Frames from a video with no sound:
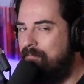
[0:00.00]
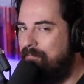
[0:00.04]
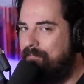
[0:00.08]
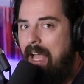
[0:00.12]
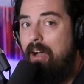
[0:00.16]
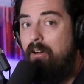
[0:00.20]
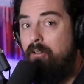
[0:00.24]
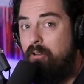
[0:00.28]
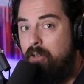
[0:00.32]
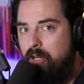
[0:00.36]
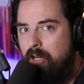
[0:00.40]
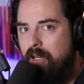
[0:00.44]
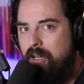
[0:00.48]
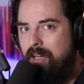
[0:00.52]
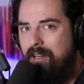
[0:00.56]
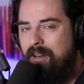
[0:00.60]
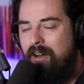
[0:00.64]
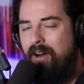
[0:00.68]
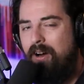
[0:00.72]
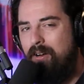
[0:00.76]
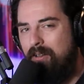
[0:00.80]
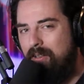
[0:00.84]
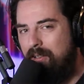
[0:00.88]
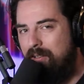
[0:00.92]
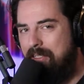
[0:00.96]
How good
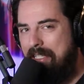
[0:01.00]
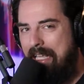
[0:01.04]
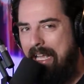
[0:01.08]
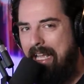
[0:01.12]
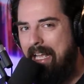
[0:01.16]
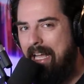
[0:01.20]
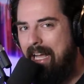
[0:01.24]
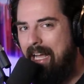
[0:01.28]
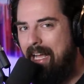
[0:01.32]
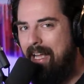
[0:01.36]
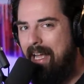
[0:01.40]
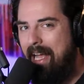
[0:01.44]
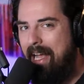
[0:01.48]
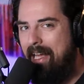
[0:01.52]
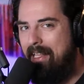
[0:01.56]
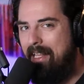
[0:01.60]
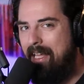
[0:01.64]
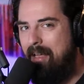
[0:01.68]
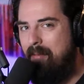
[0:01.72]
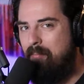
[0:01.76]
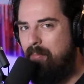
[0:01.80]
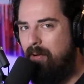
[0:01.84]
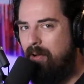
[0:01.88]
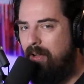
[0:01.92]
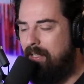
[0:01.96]
are those AI
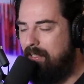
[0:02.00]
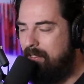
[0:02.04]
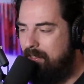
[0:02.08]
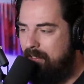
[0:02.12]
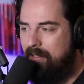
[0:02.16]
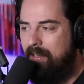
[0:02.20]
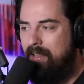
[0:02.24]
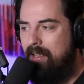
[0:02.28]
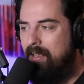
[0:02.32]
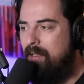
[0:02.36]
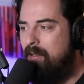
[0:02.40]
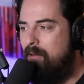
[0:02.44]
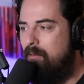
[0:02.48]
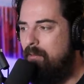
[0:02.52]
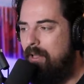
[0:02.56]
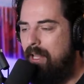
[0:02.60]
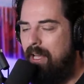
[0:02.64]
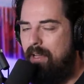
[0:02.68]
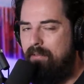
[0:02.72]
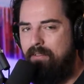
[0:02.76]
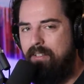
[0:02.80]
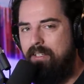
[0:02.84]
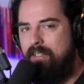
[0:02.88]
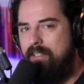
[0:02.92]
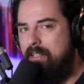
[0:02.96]
ally bots? We'll
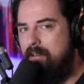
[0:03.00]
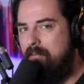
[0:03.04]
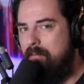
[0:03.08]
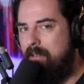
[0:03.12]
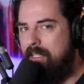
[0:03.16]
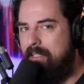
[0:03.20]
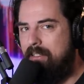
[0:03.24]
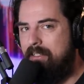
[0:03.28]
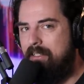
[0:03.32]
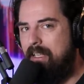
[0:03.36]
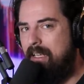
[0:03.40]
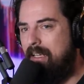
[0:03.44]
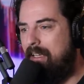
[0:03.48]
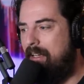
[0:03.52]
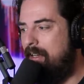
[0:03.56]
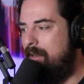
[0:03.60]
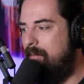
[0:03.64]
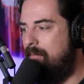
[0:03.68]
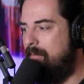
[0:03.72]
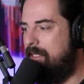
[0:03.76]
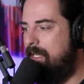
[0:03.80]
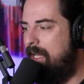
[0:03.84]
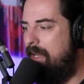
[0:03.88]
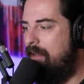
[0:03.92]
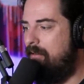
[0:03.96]
have to see when this thing comes